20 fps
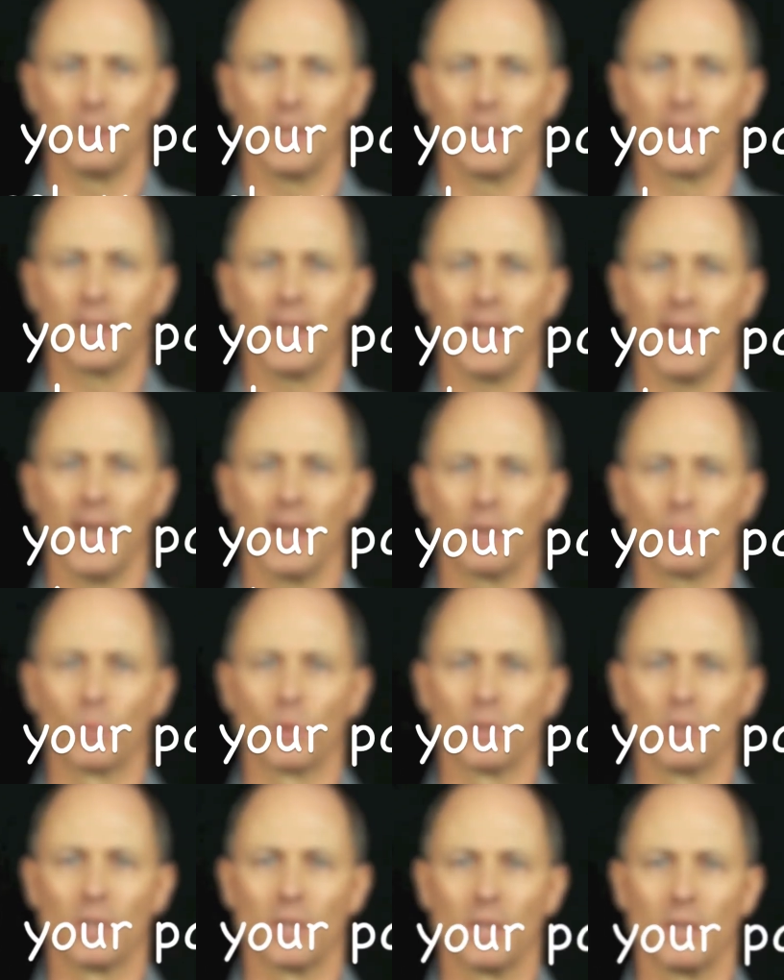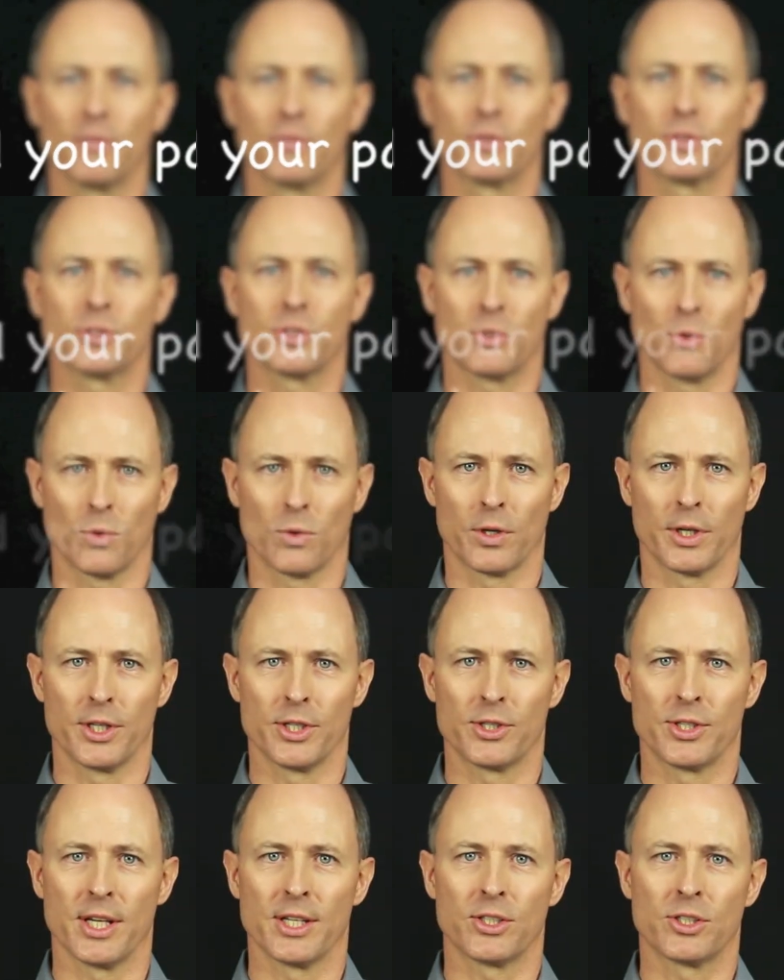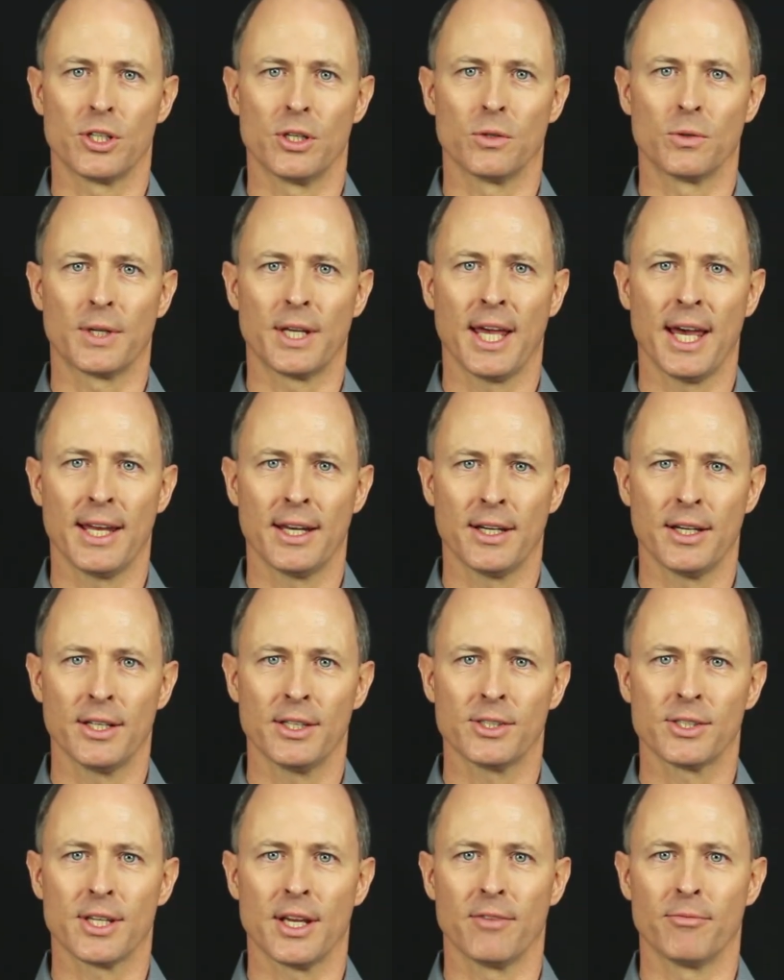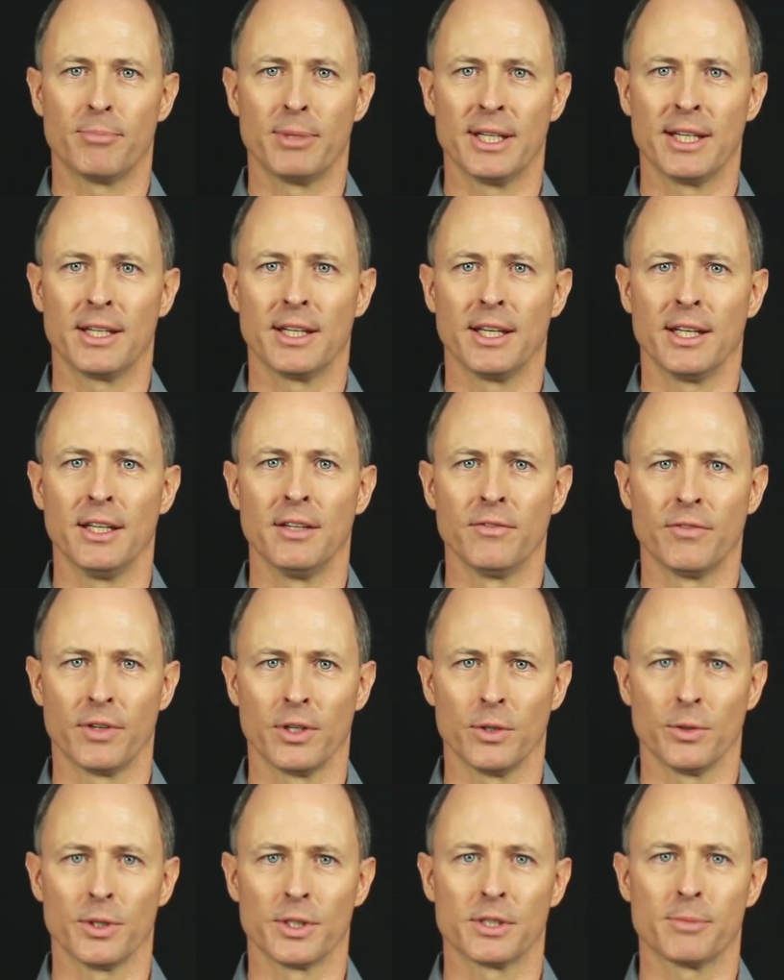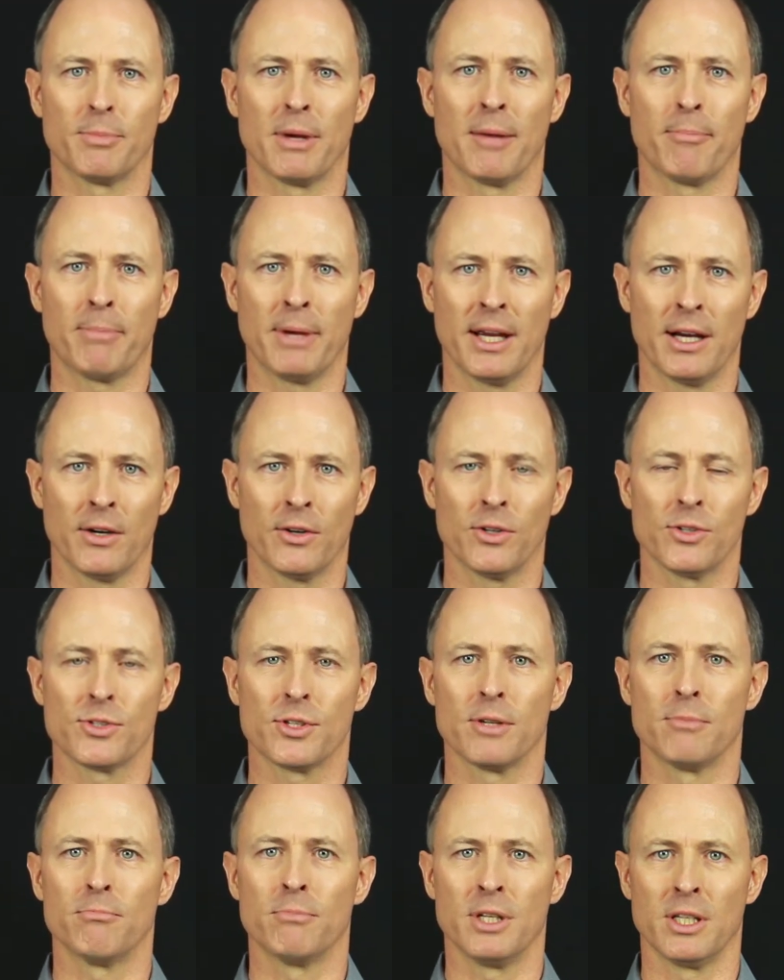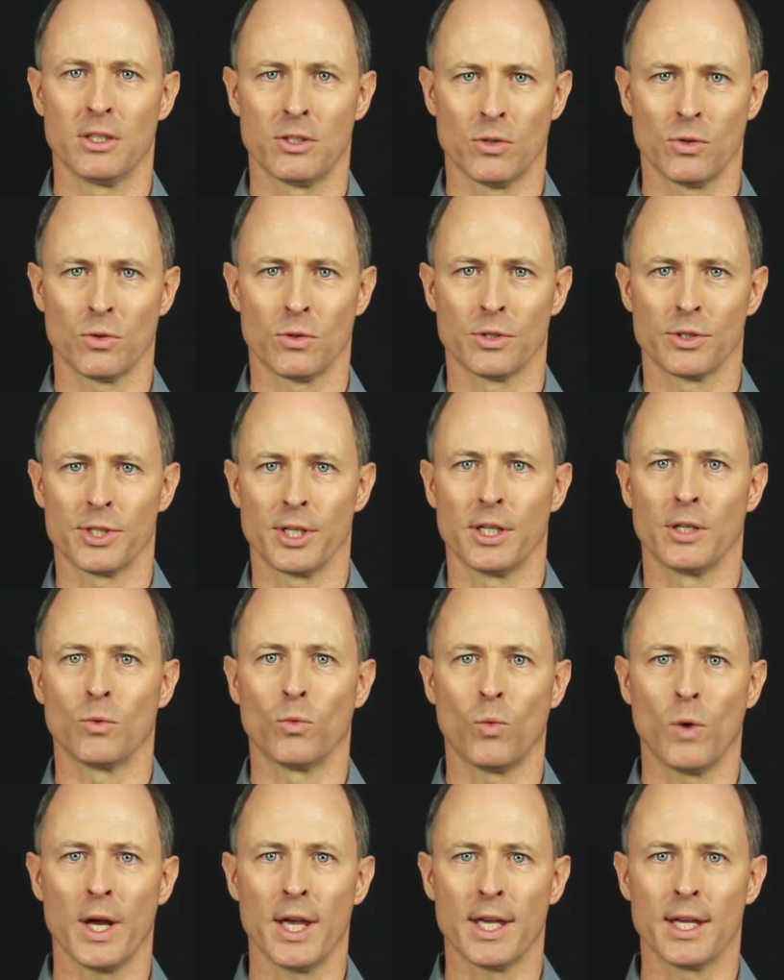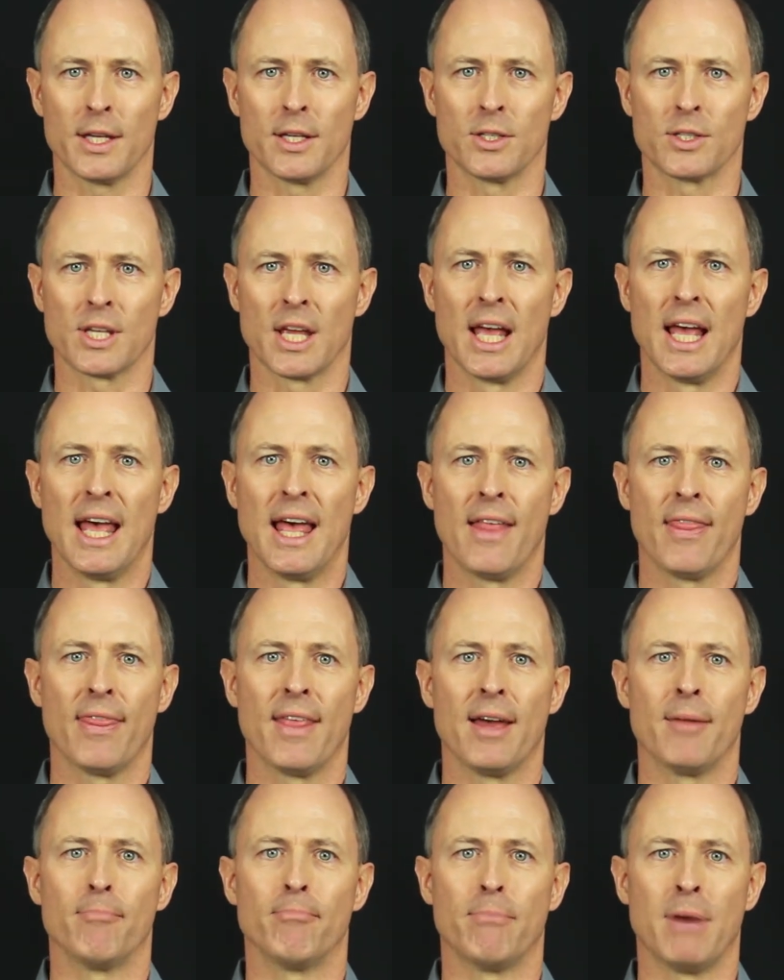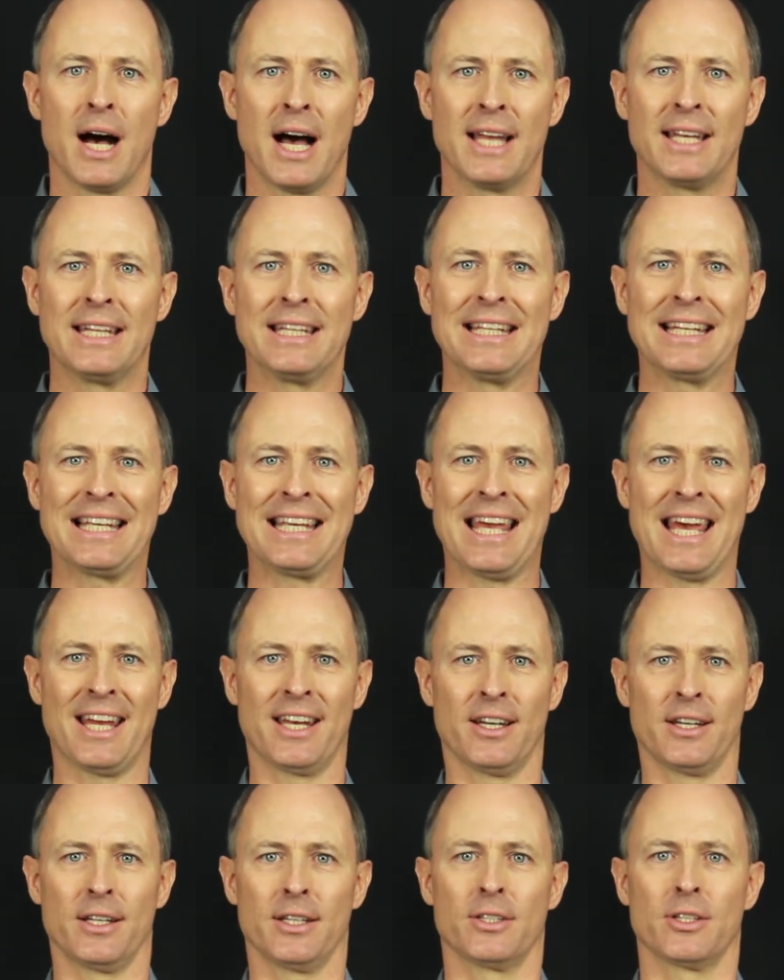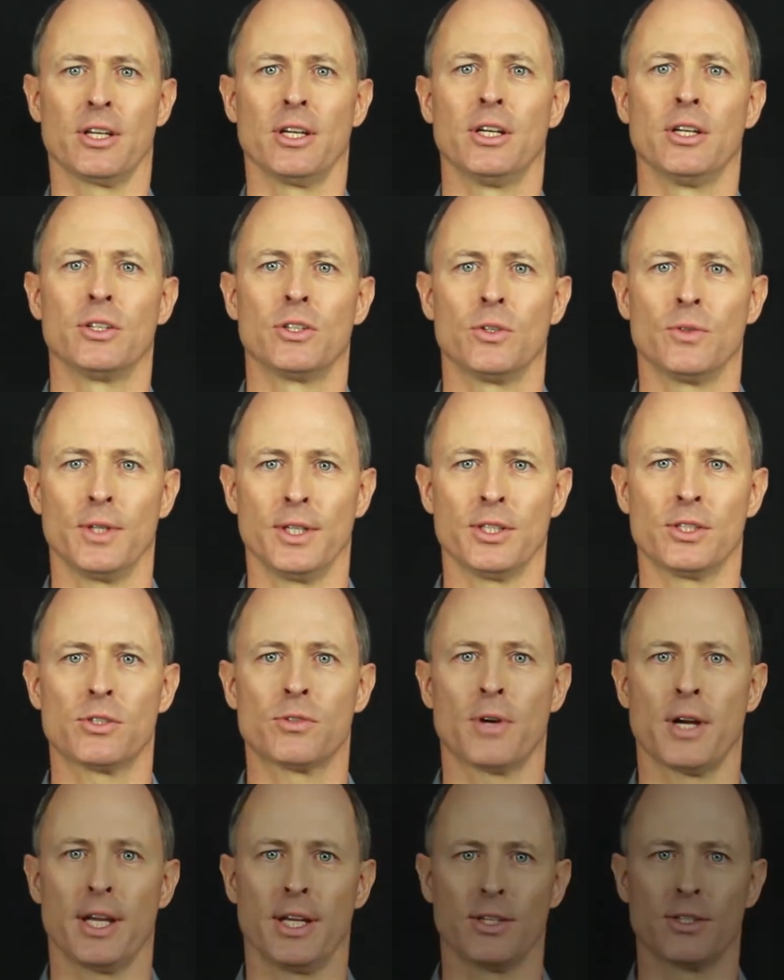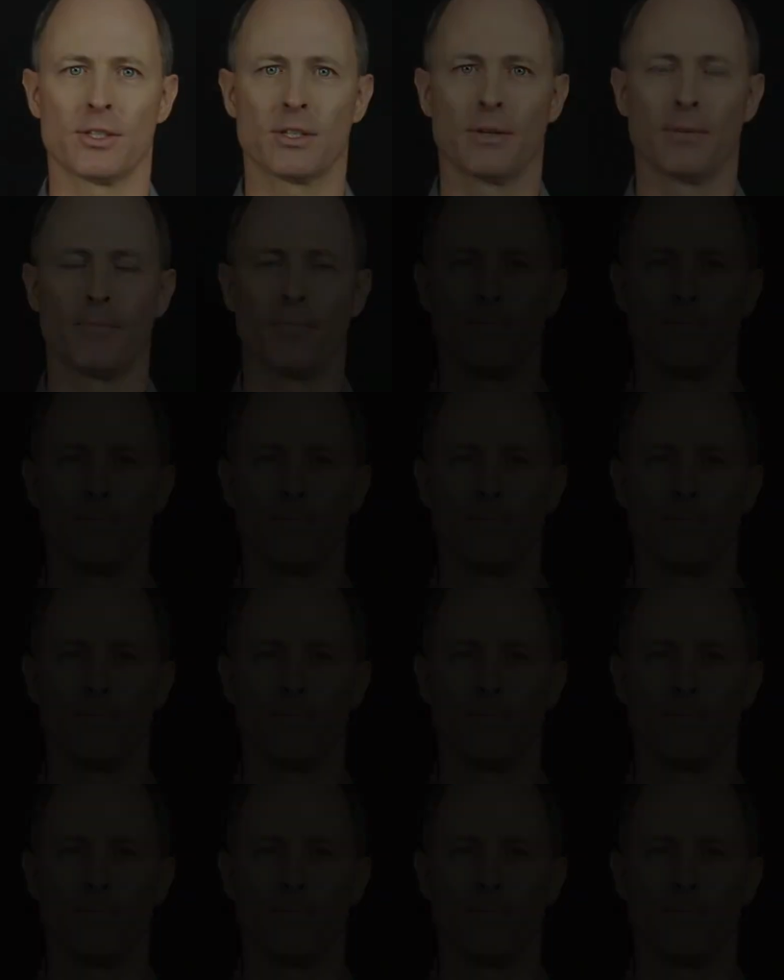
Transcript: Again, we're looking for stories that show candidates have been influenced by parents and mentors in ways that bonded the candidate to these traits.